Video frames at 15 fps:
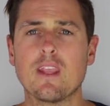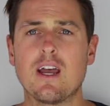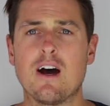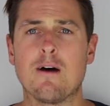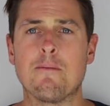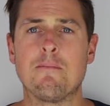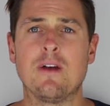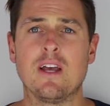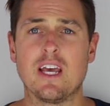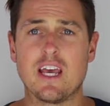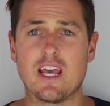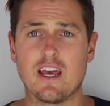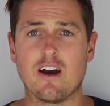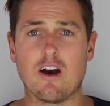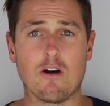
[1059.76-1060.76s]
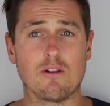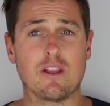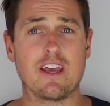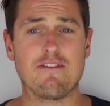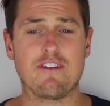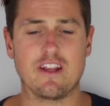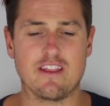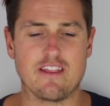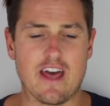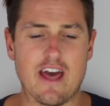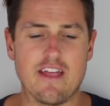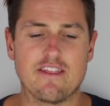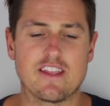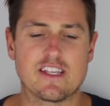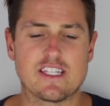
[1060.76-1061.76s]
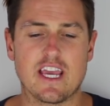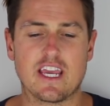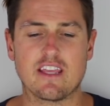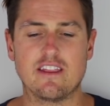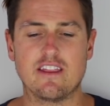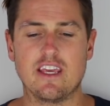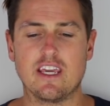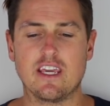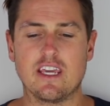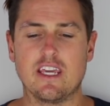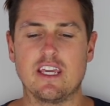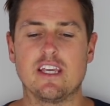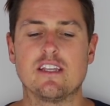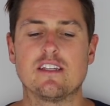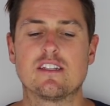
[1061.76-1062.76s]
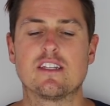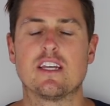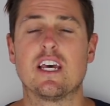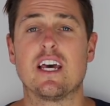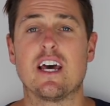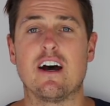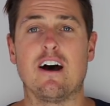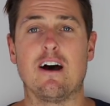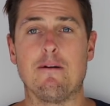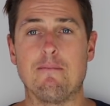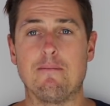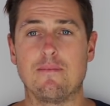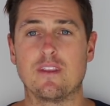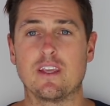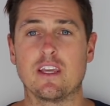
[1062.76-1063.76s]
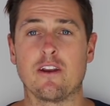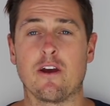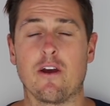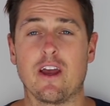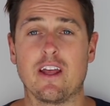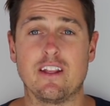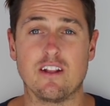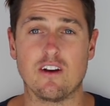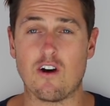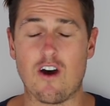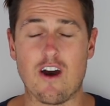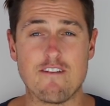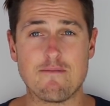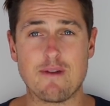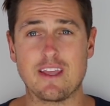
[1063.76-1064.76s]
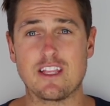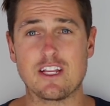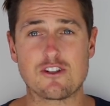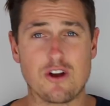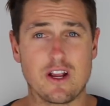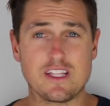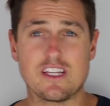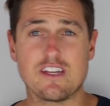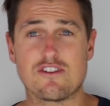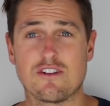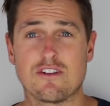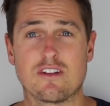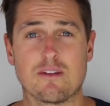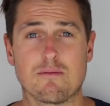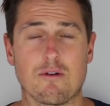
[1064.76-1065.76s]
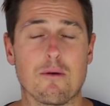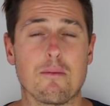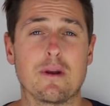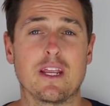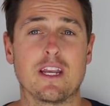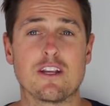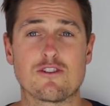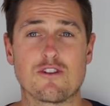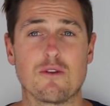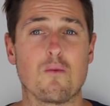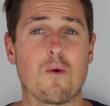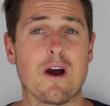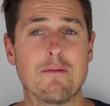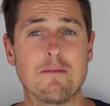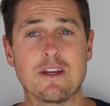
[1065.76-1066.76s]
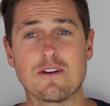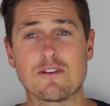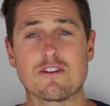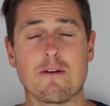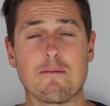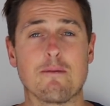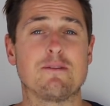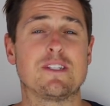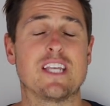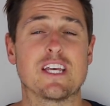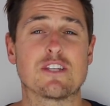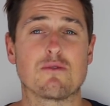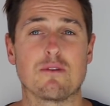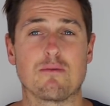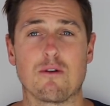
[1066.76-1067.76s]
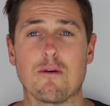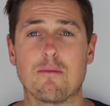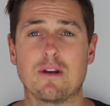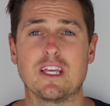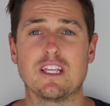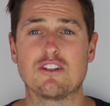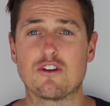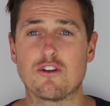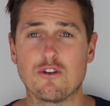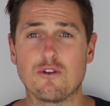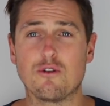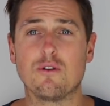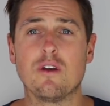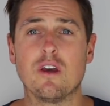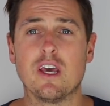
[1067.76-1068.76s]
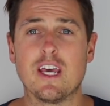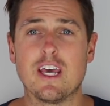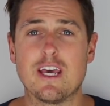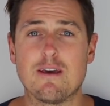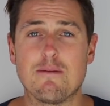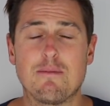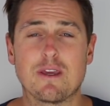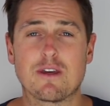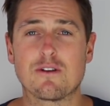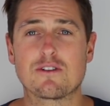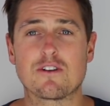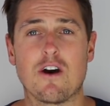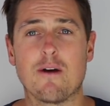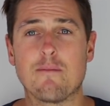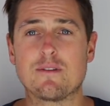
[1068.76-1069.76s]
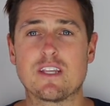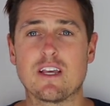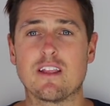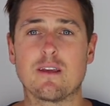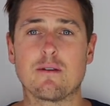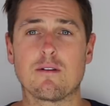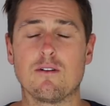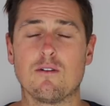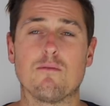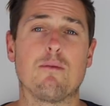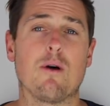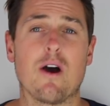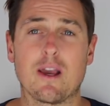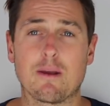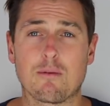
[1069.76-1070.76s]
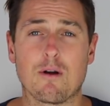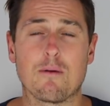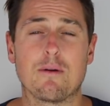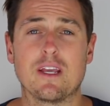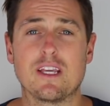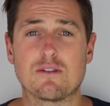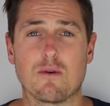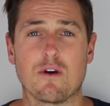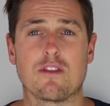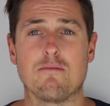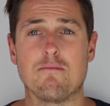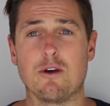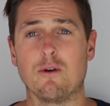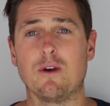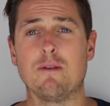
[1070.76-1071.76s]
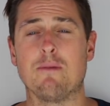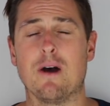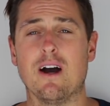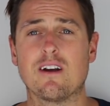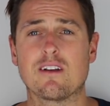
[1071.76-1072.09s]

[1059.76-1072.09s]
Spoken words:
I'll leave it at that. The second thing is, you know, and I've made the transition to the property industry, one, because I'm obsessed with property, two, because I'm selling or buying properties worth $1 million,